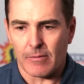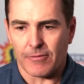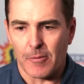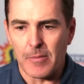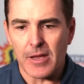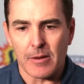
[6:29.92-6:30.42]

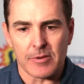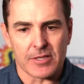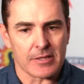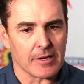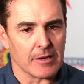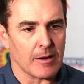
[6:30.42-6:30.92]
for me it
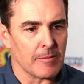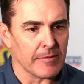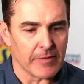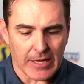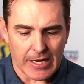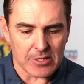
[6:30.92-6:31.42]
was I'm
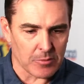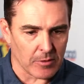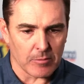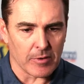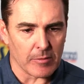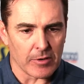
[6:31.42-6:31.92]
of the age
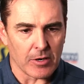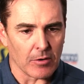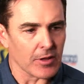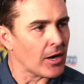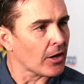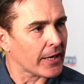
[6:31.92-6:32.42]
where we would
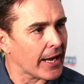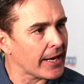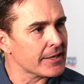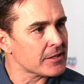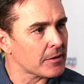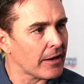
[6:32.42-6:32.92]
go to the
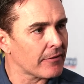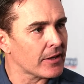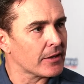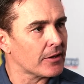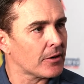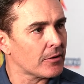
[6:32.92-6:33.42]
arcades and you have
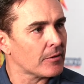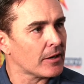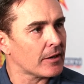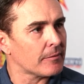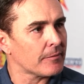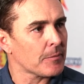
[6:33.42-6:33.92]
the you know
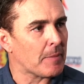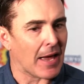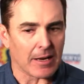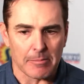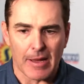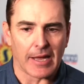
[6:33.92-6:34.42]
uh,
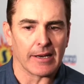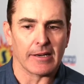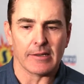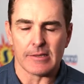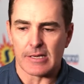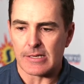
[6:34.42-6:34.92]
Pac-Man
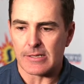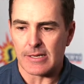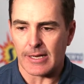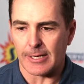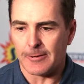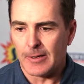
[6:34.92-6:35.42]
and
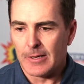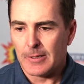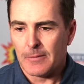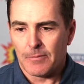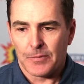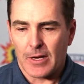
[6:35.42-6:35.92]
and
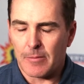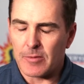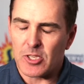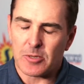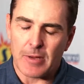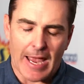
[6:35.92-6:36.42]
uh,
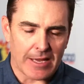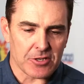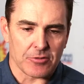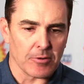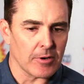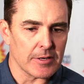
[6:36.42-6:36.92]

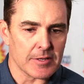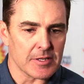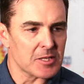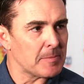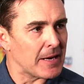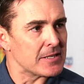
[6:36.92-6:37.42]
Asteroids
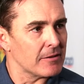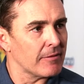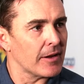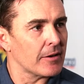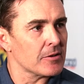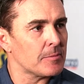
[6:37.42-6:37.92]
and Space
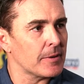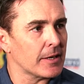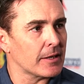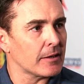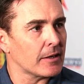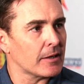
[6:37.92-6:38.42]
Invaders
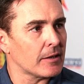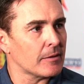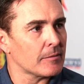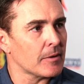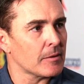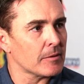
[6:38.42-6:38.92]
being
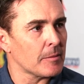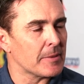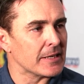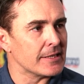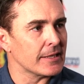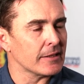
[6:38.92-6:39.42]
uh, a, a
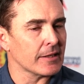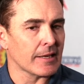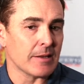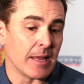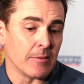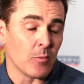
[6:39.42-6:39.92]
big deal,
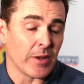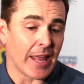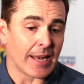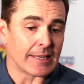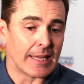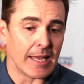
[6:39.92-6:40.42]
and then when
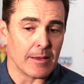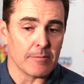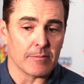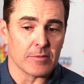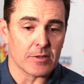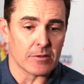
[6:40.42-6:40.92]
that
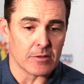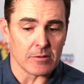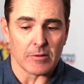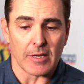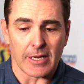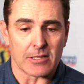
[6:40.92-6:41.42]
came
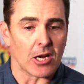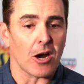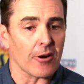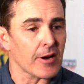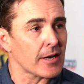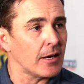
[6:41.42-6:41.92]
to the
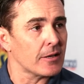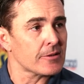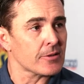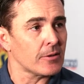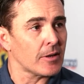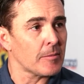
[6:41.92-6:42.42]
Atari
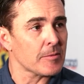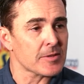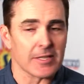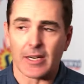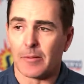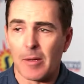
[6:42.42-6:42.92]
console, I remember
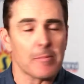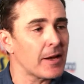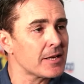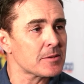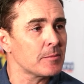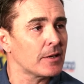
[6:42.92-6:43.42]
sitting in my
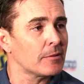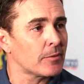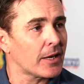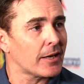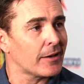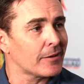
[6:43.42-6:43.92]
basement and
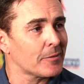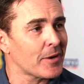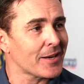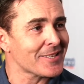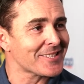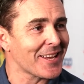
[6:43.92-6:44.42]
we had a
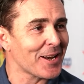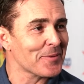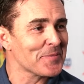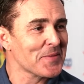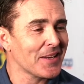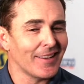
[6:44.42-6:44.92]
we had a
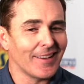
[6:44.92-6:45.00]
setup,